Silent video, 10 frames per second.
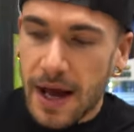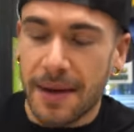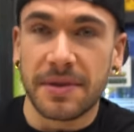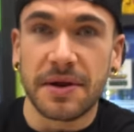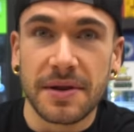
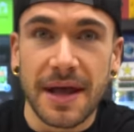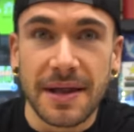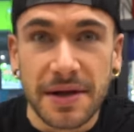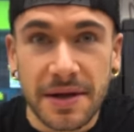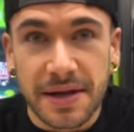I'm a
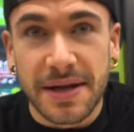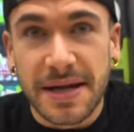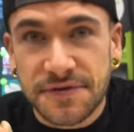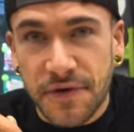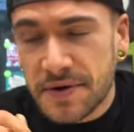little
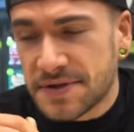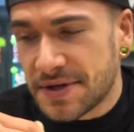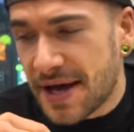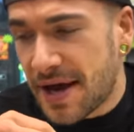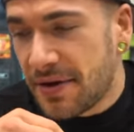less
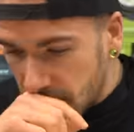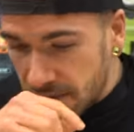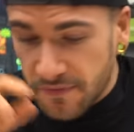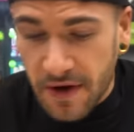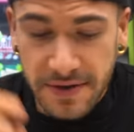frozen now.
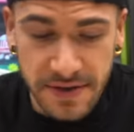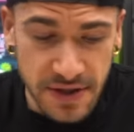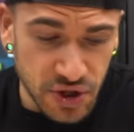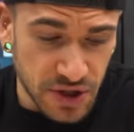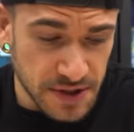Very
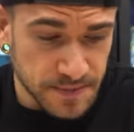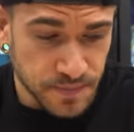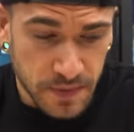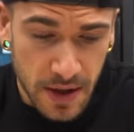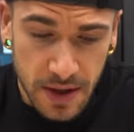delicious.
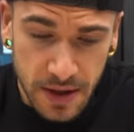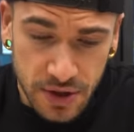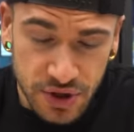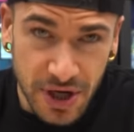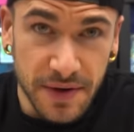
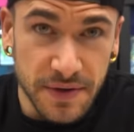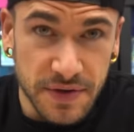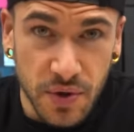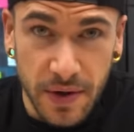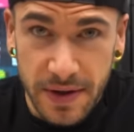Shout out
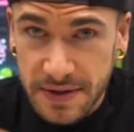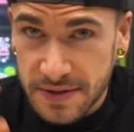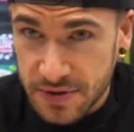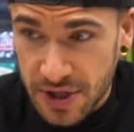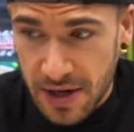those
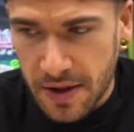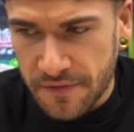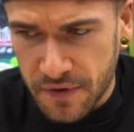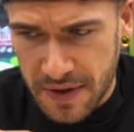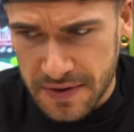tortas, shout out all
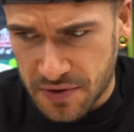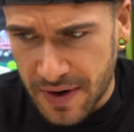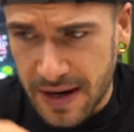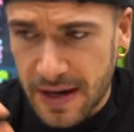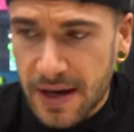the food, that was
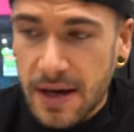great.